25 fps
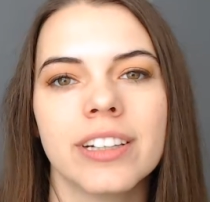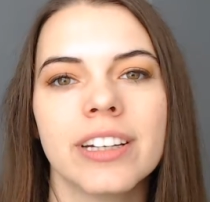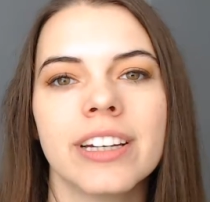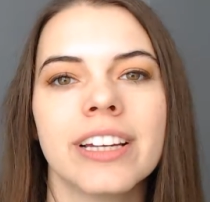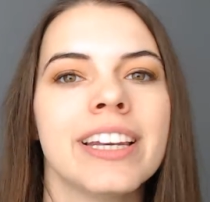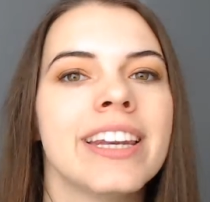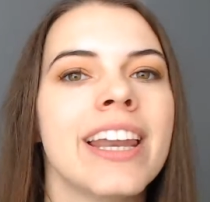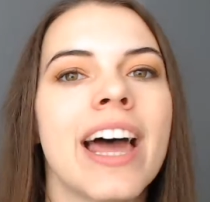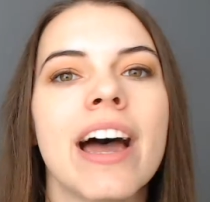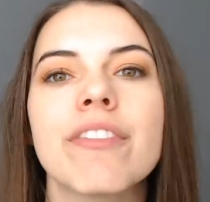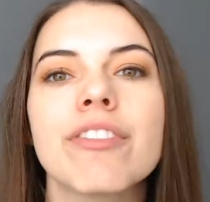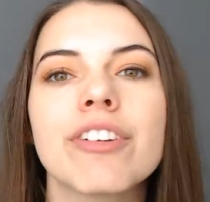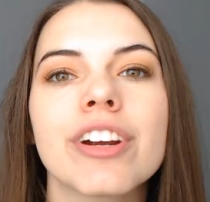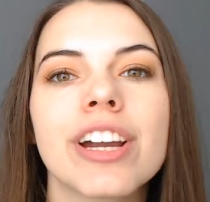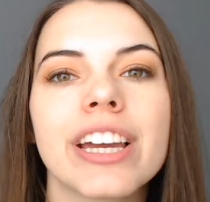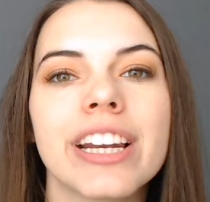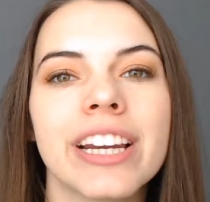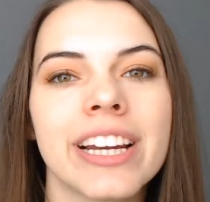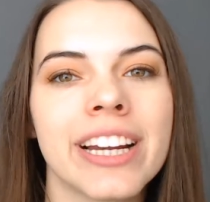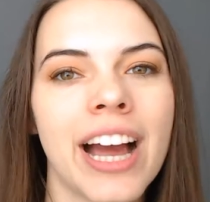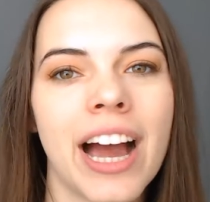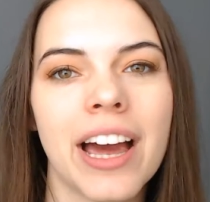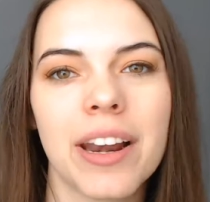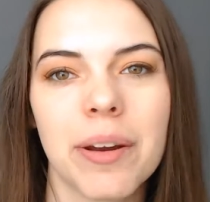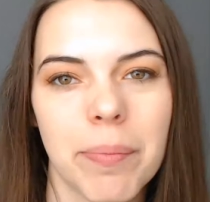never
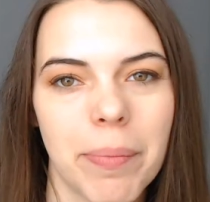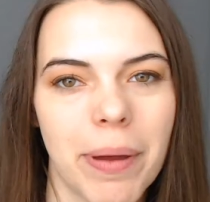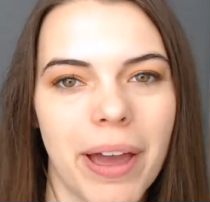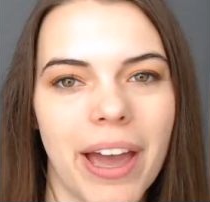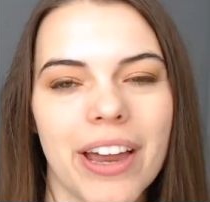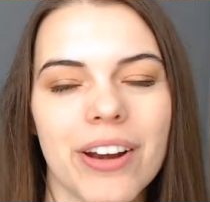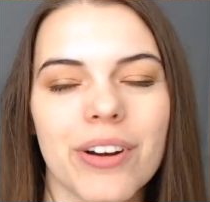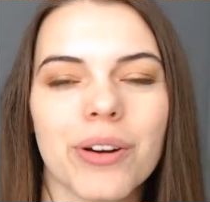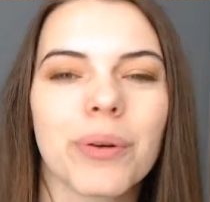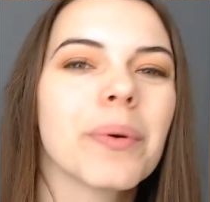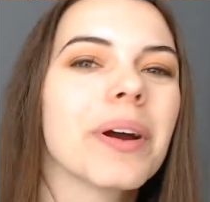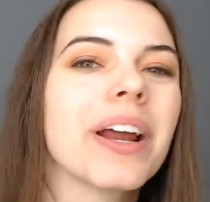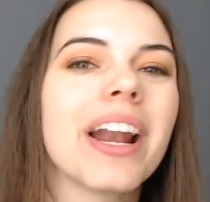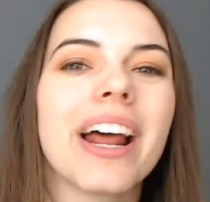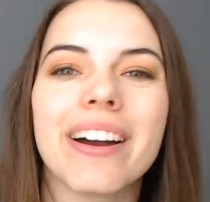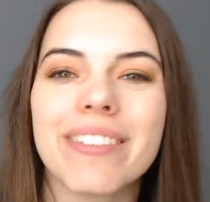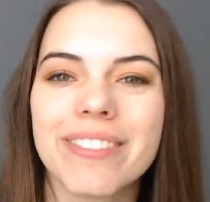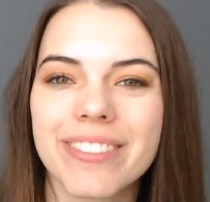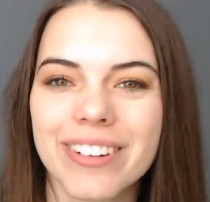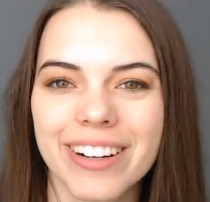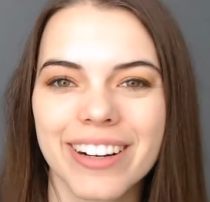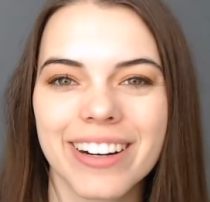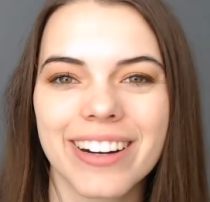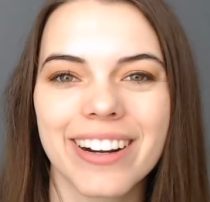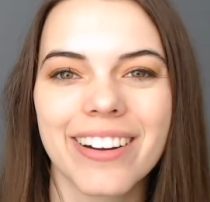getting out of bed or
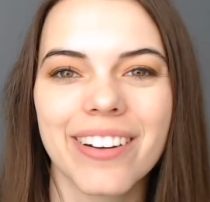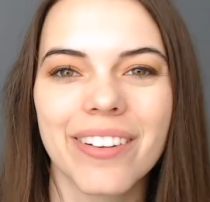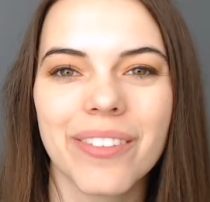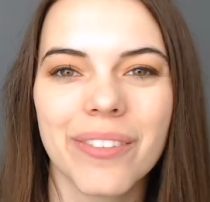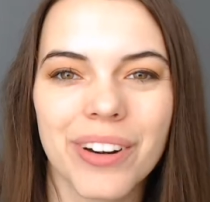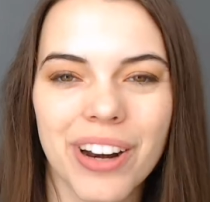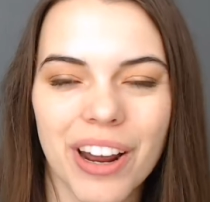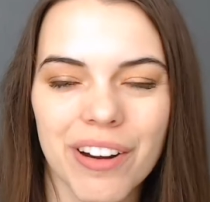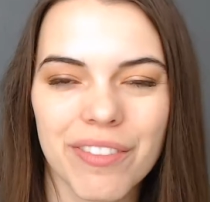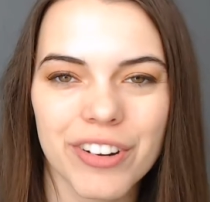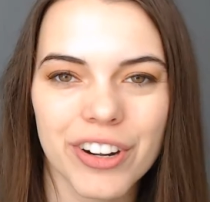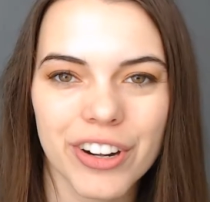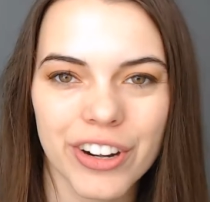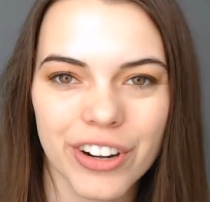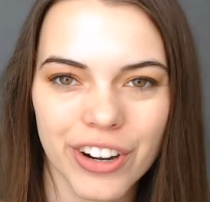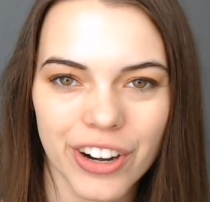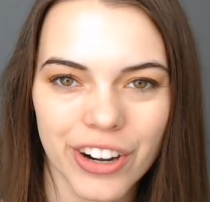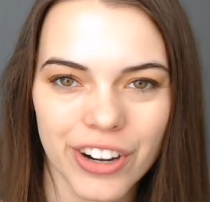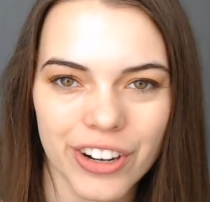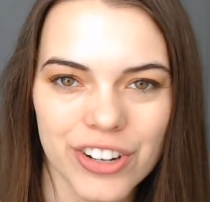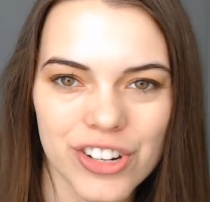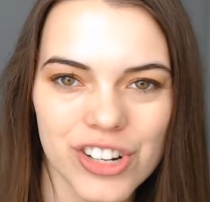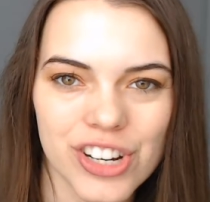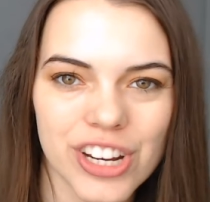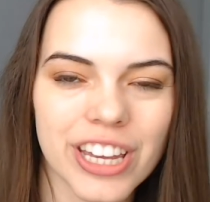whatever your
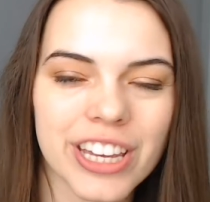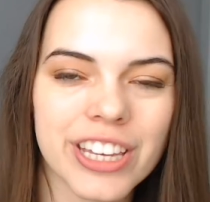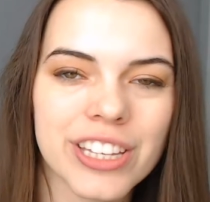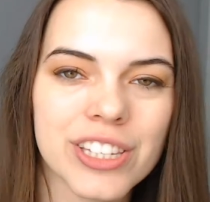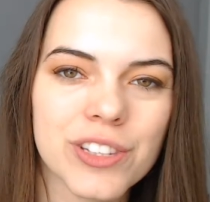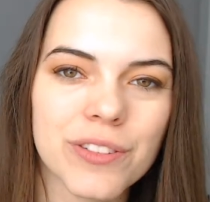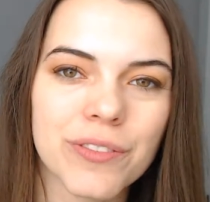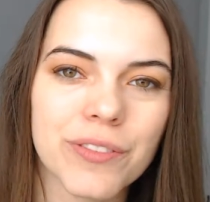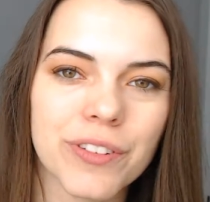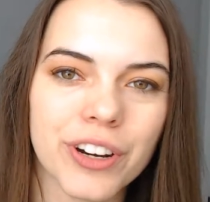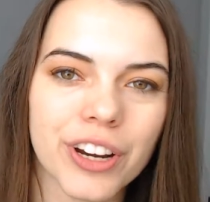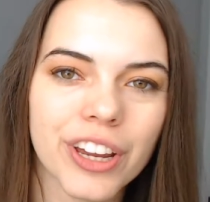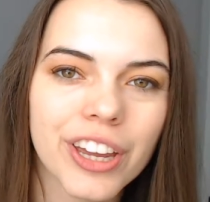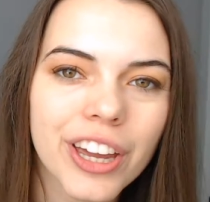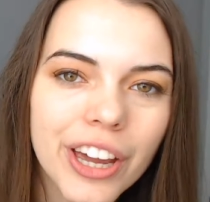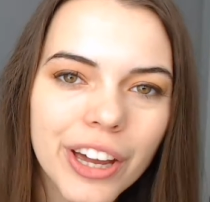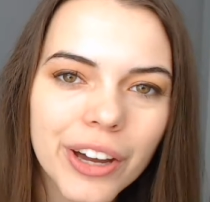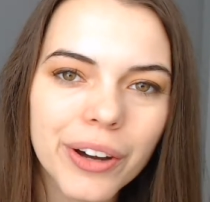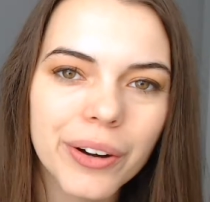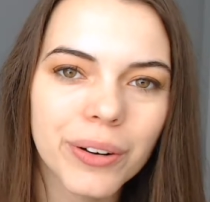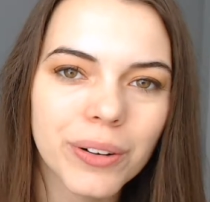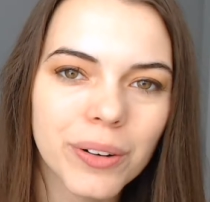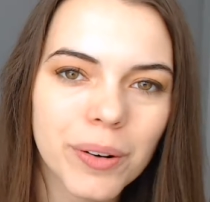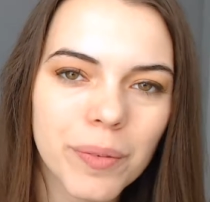urge is for you.